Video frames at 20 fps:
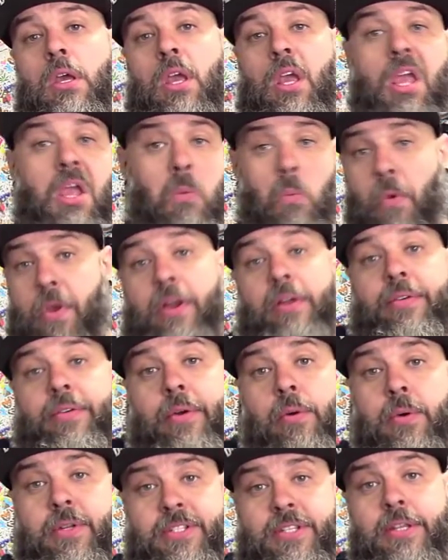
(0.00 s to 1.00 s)
And we don't
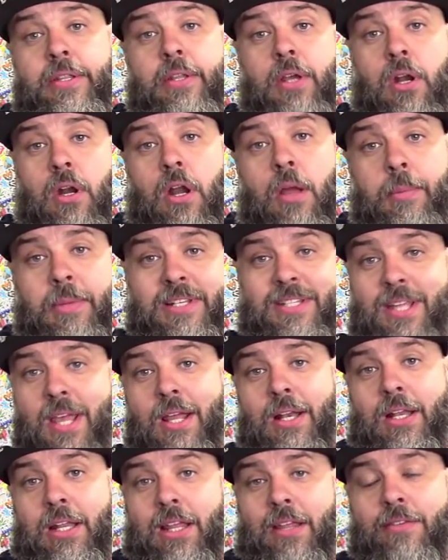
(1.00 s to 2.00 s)
know what's in there. I mean,
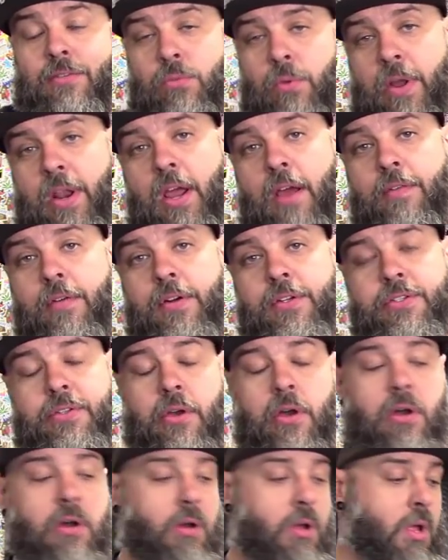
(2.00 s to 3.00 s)
dead leaves, whatever.
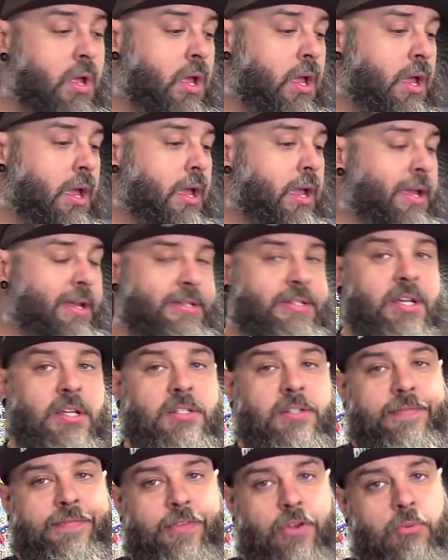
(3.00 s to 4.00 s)
So it
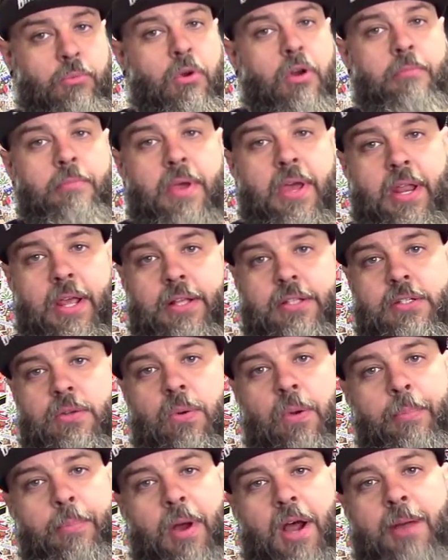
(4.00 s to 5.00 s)
takes a few more minutes.
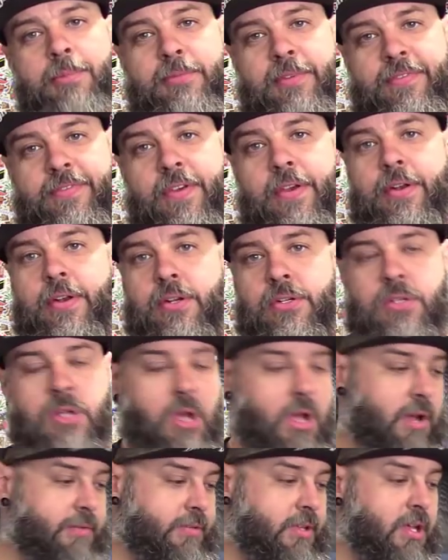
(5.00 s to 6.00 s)
We pop the fenders
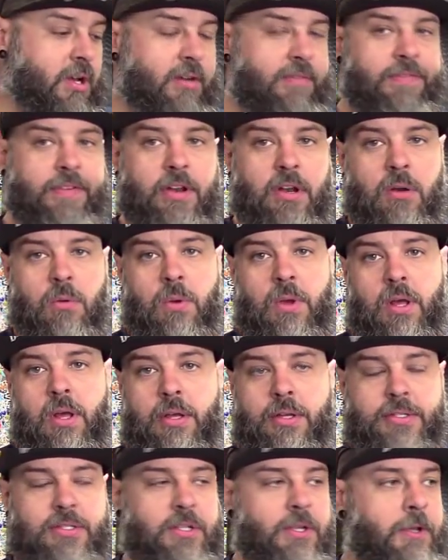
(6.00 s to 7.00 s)
off, the inner fender
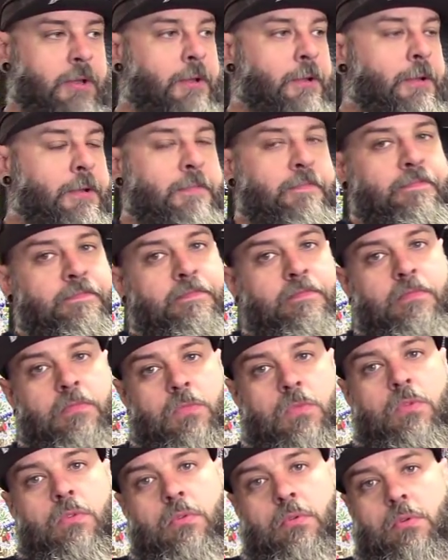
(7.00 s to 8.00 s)
wells.
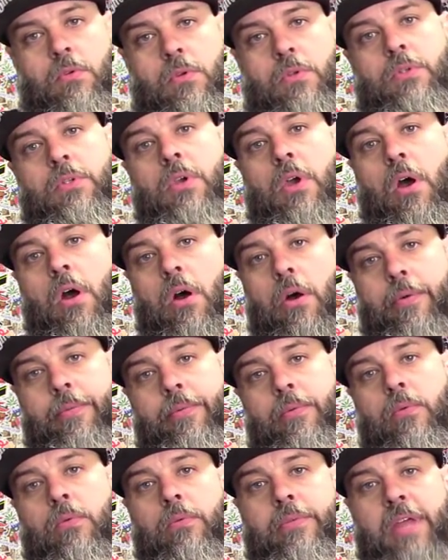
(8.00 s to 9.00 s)

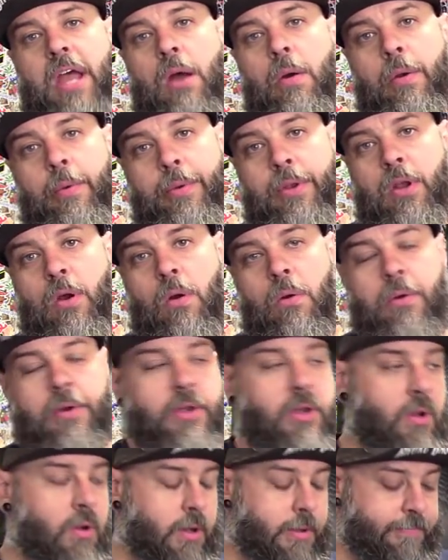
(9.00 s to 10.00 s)
So that way we know what we're
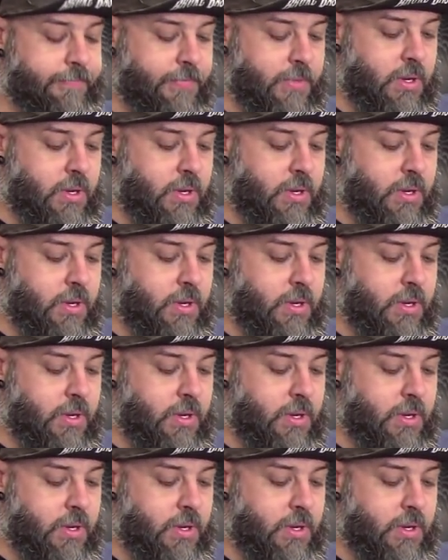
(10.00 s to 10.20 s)
doing.